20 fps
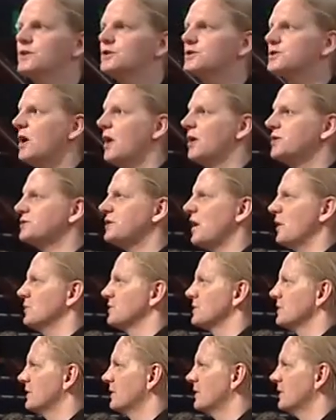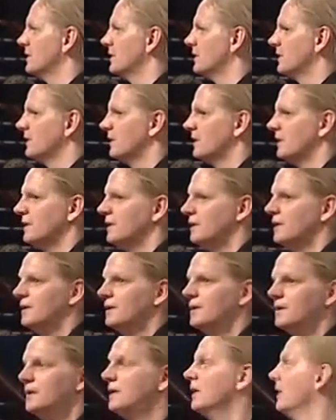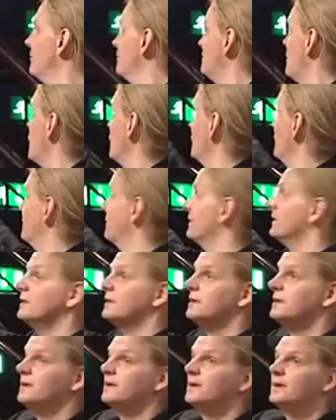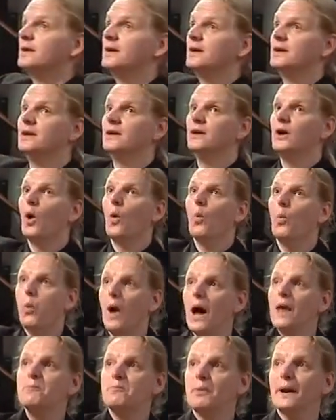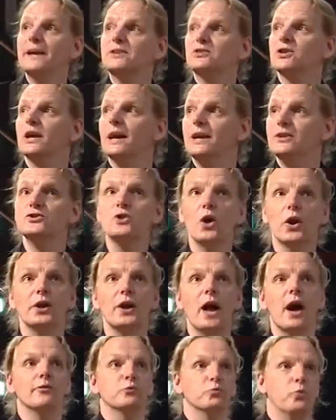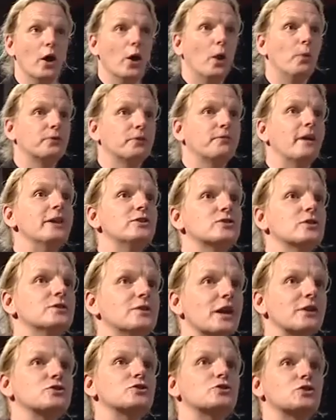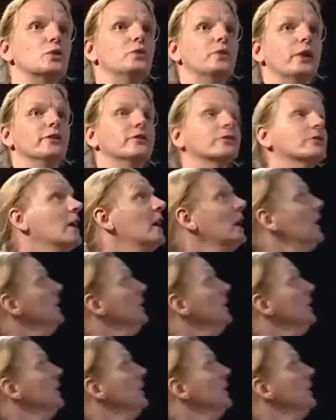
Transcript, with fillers: that stars don't? Move. One picture is not enough. One observation doesn't do this.